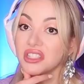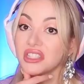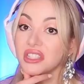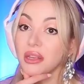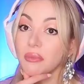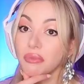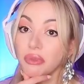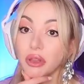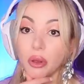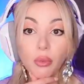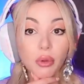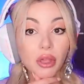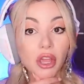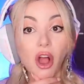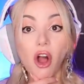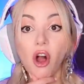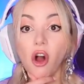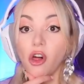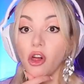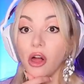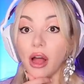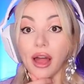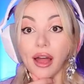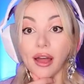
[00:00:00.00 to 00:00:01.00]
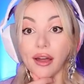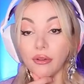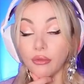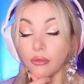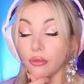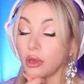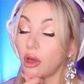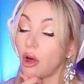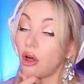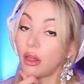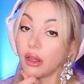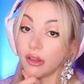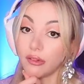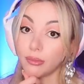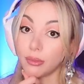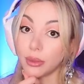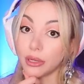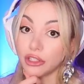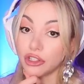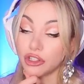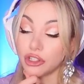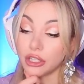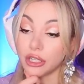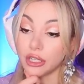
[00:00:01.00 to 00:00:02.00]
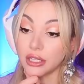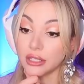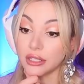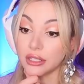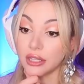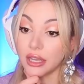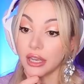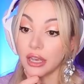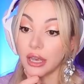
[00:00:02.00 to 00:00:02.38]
It's something we all have. We all have butt cheeks